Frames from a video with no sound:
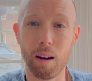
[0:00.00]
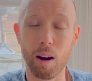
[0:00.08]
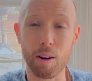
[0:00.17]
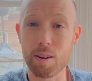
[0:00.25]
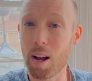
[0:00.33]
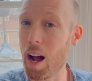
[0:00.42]

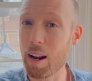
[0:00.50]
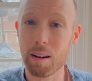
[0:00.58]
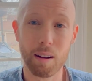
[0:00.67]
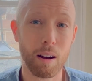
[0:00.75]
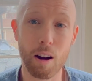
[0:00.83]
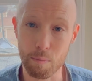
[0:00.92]
are not
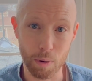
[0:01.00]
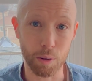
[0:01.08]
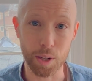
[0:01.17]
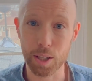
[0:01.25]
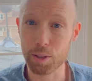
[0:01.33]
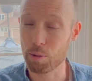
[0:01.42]

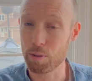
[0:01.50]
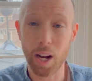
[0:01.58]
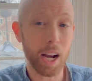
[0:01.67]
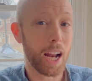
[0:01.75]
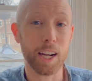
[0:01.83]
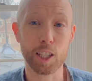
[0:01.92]
harmonious or
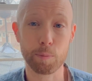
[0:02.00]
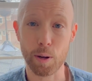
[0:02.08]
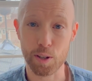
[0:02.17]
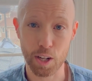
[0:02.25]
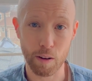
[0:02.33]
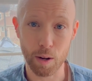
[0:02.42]
not an
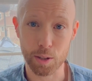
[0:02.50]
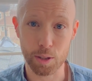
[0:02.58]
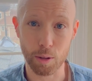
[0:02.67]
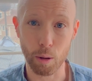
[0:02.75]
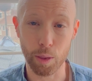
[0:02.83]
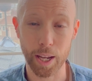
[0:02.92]
expression of our
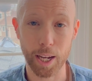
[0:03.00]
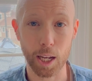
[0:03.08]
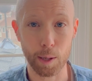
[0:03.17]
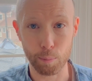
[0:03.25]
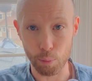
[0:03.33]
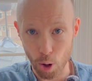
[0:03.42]
soul that
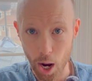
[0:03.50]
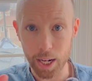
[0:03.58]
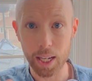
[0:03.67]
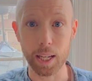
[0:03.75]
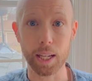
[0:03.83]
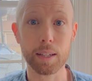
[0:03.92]
get brought
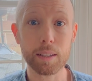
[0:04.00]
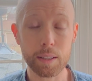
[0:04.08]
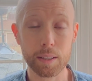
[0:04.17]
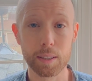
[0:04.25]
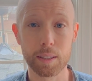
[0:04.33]
in